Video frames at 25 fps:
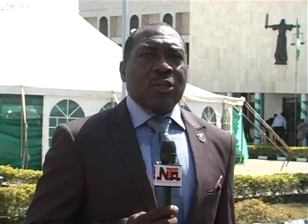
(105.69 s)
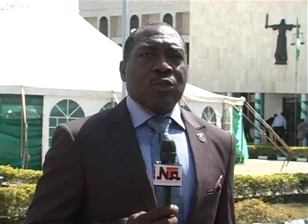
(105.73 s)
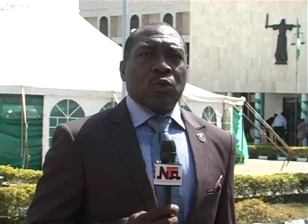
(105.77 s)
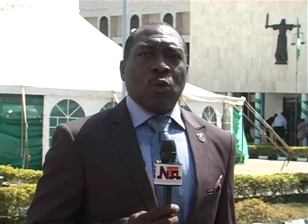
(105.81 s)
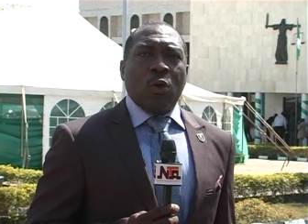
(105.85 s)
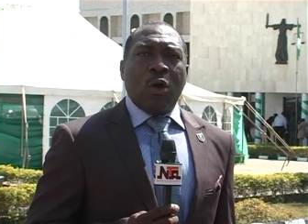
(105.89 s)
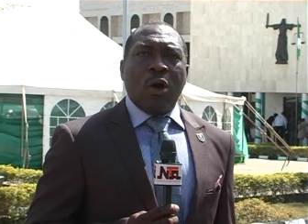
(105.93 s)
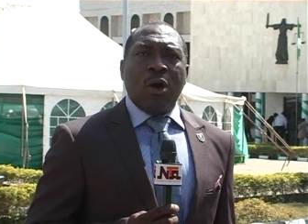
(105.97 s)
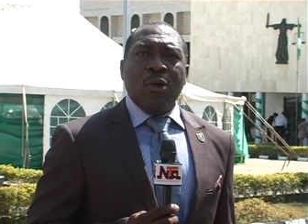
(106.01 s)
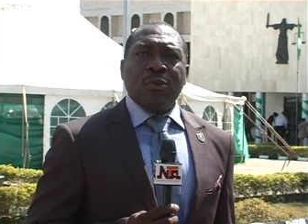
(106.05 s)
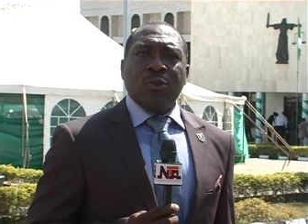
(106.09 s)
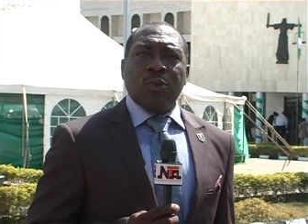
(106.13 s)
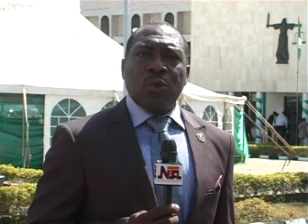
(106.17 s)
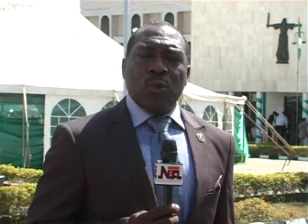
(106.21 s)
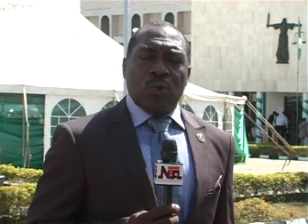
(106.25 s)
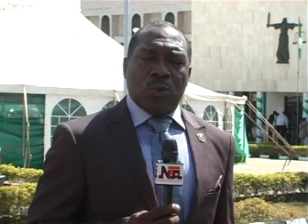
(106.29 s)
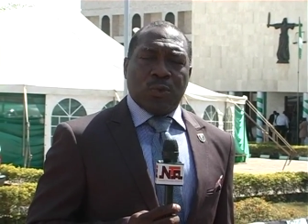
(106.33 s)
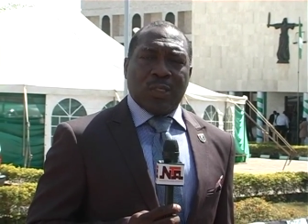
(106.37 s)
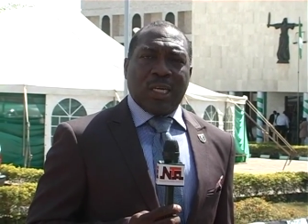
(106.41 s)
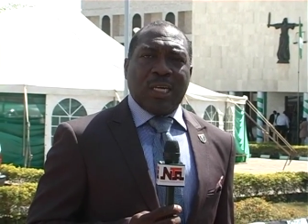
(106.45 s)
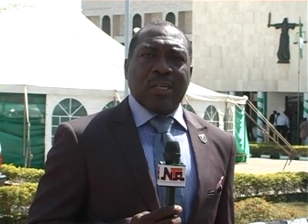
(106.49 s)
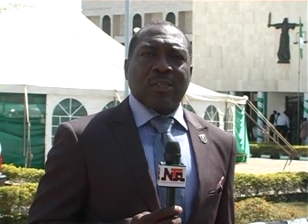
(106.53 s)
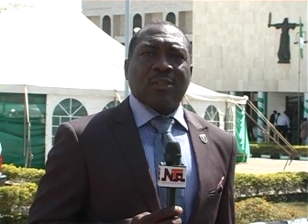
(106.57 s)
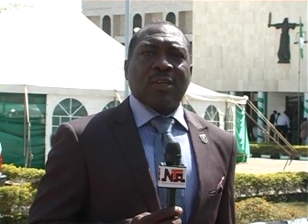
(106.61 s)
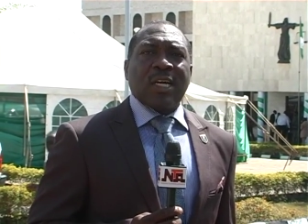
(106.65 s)
to all
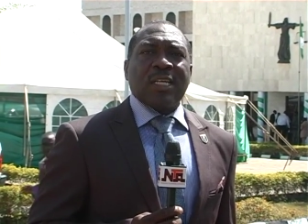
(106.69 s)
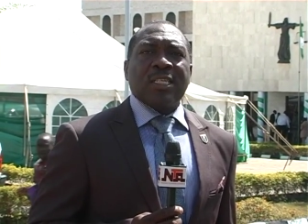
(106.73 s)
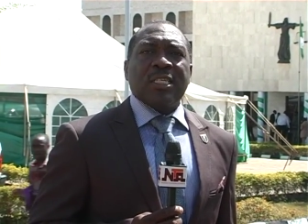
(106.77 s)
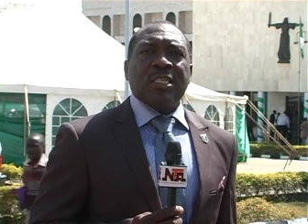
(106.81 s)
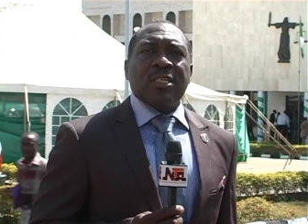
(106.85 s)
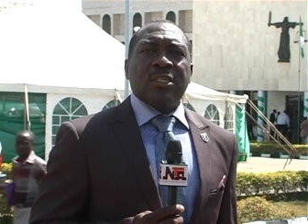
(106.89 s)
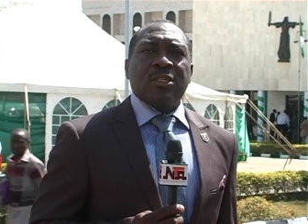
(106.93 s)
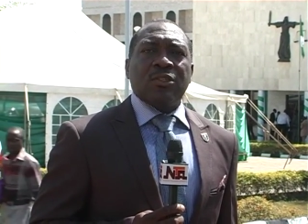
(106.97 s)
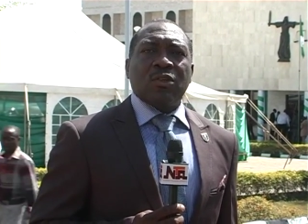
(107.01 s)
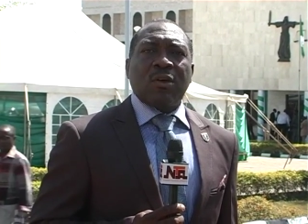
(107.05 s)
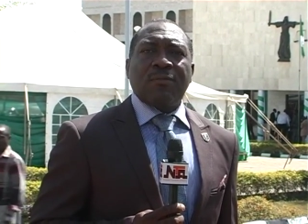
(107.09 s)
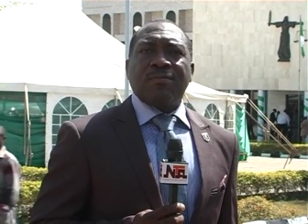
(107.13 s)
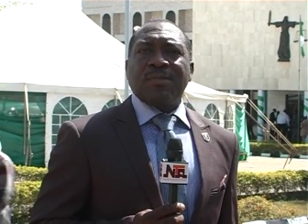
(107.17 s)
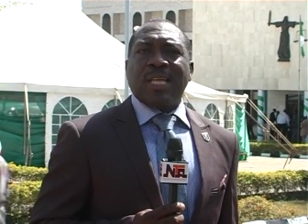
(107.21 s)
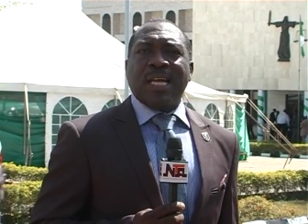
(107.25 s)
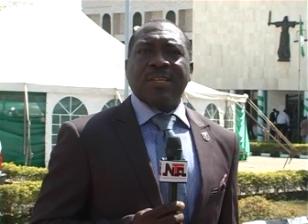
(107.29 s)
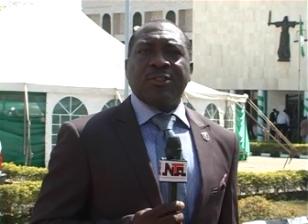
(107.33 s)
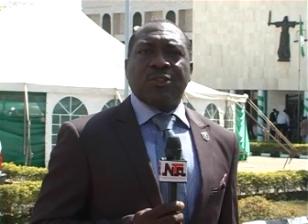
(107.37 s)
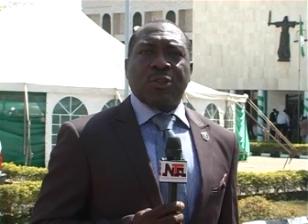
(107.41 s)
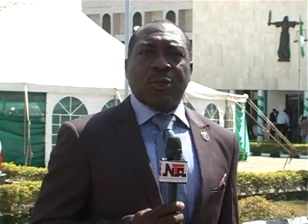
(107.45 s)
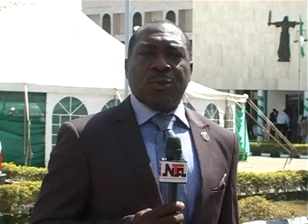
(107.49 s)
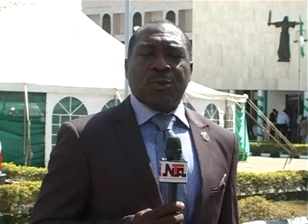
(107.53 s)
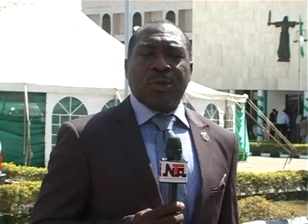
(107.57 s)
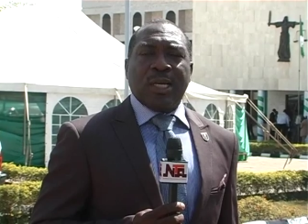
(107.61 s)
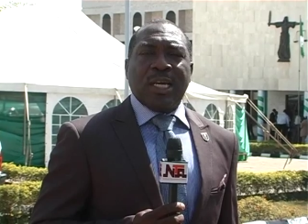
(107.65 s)
nooks and crannies of
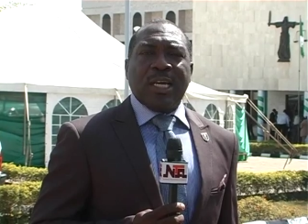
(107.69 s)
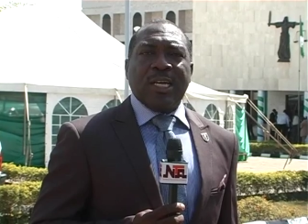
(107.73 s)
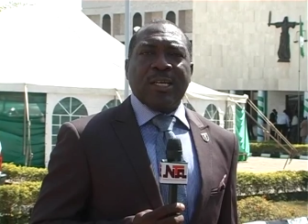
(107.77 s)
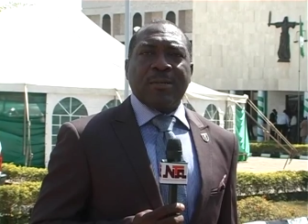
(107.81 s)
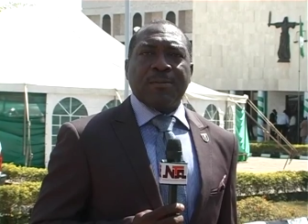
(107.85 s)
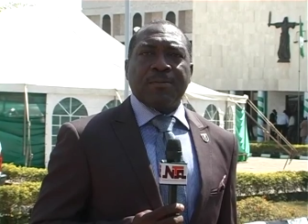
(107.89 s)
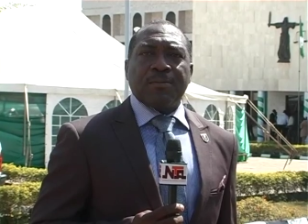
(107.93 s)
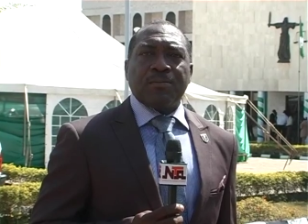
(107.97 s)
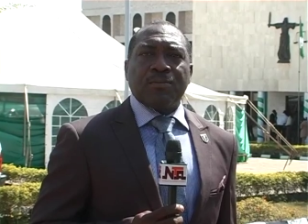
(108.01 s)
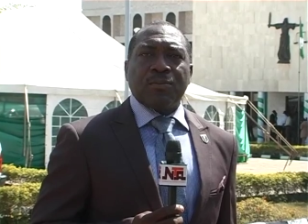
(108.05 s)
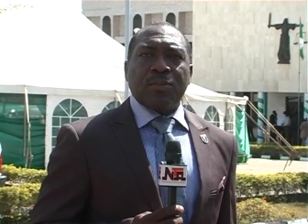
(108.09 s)
Nigeria.